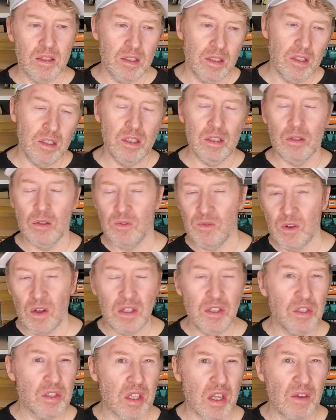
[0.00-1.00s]
You know, if I
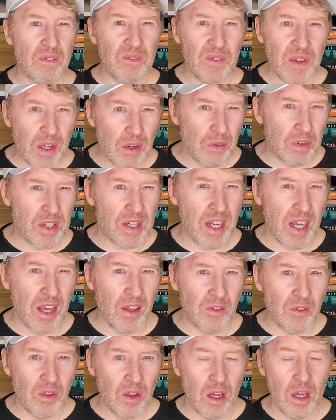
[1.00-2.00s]
use like a Finger of
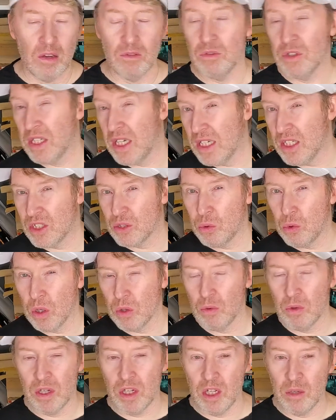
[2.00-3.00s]
Death, I regain
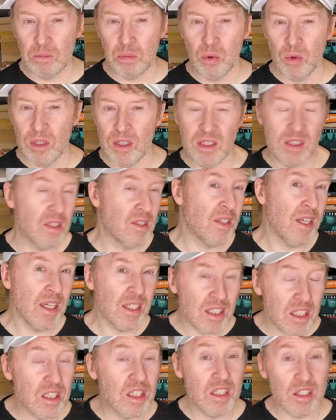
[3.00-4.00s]
21 hit points. That's
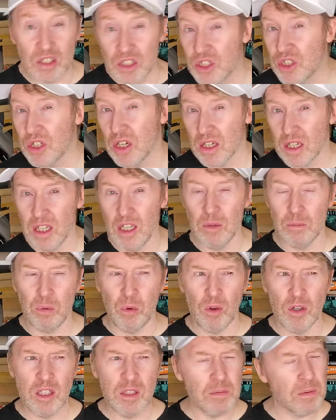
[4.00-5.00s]
a good chunk of hit
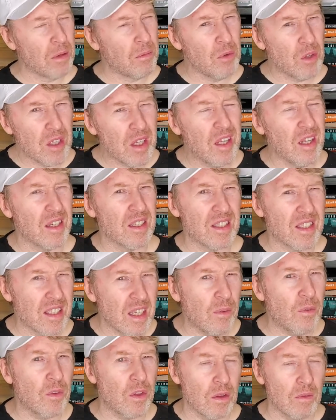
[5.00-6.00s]
points, but I'm looking at a
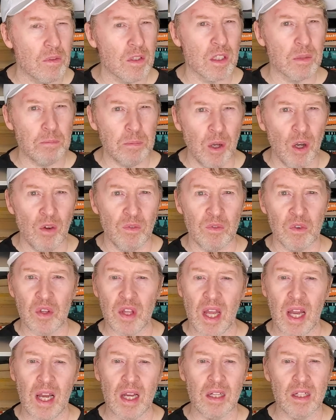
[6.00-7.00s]
7th level spell for
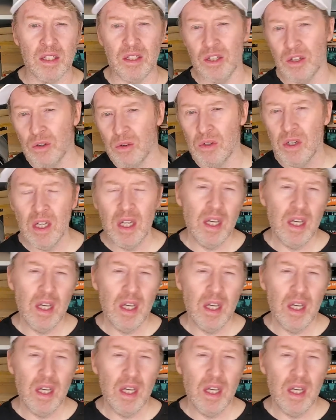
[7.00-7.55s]
that, you know?